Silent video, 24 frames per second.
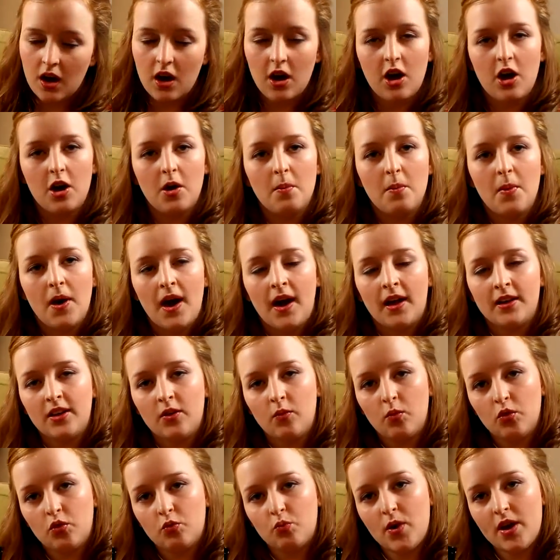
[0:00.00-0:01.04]
And
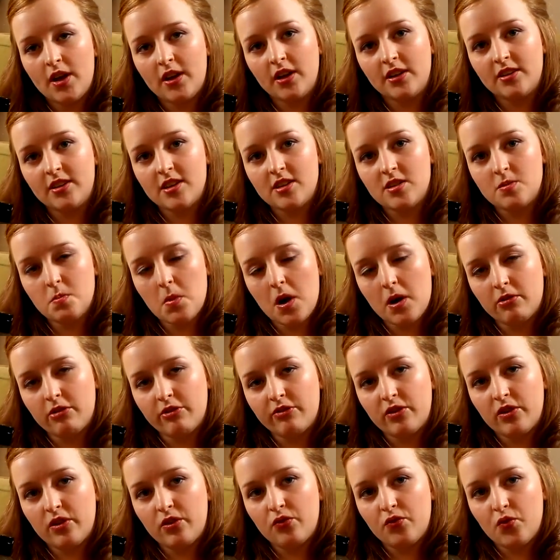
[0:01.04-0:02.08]
it was when I did my
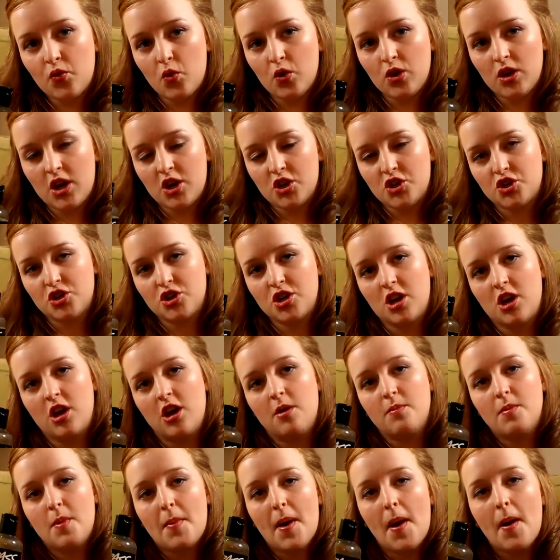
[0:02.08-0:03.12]
review for Lush
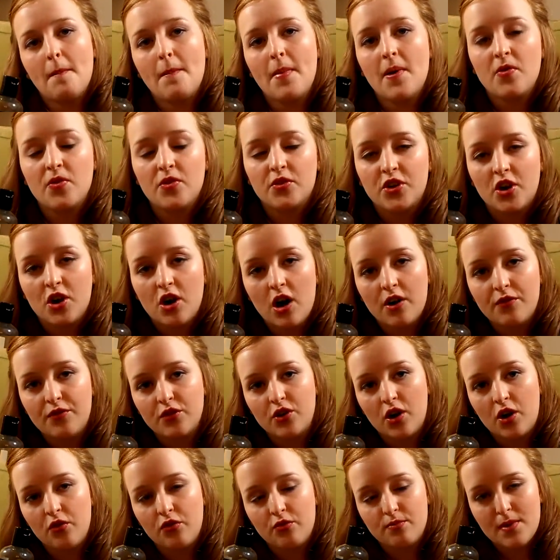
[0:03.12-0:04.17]
about a month and a half
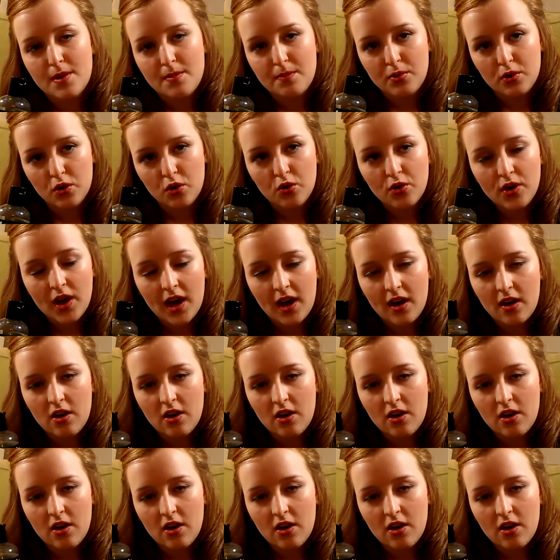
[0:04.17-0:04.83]
ago for my blog,